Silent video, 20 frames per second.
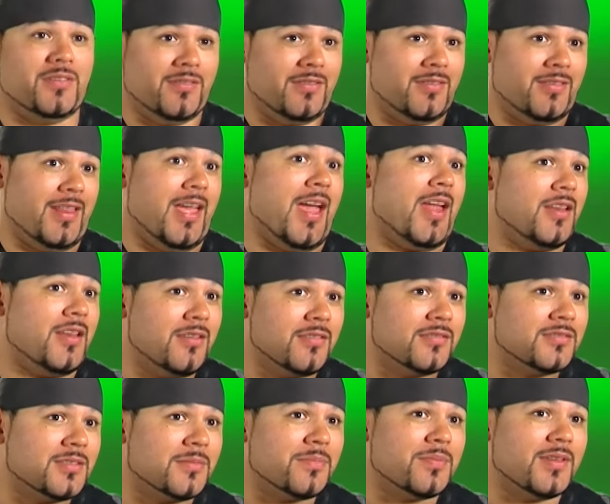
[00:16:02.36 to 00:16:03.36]
your daddy
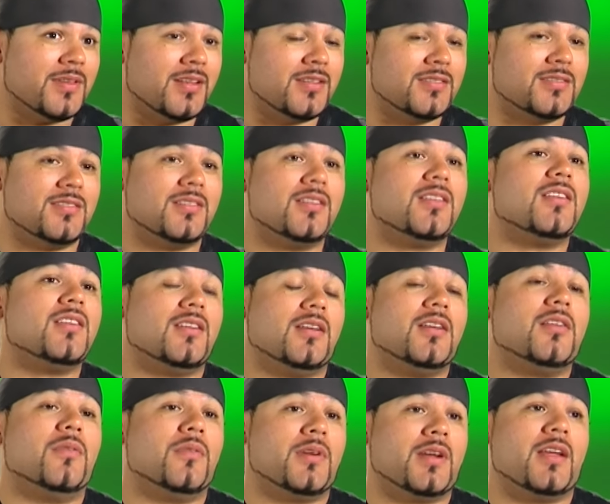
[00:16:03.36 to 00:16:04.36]
owns the place?
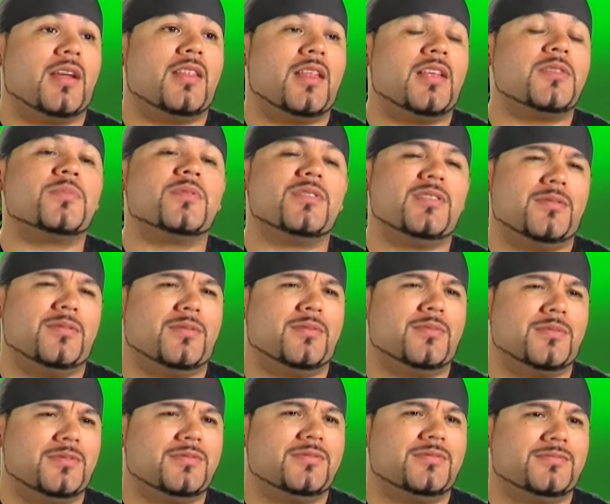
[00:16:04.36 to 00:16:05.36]
Okay, that's
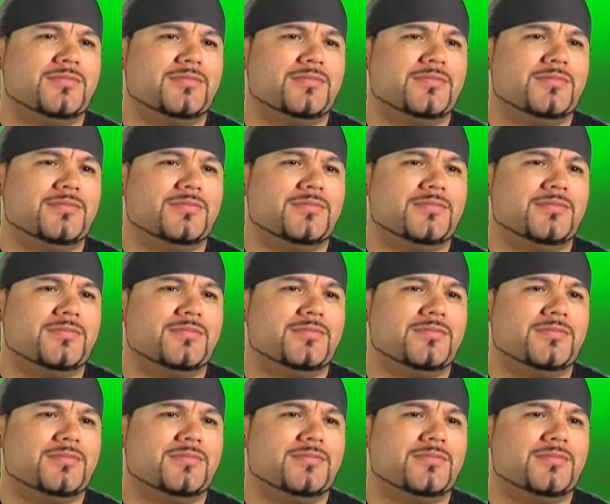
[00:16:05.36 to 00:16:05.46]
believable.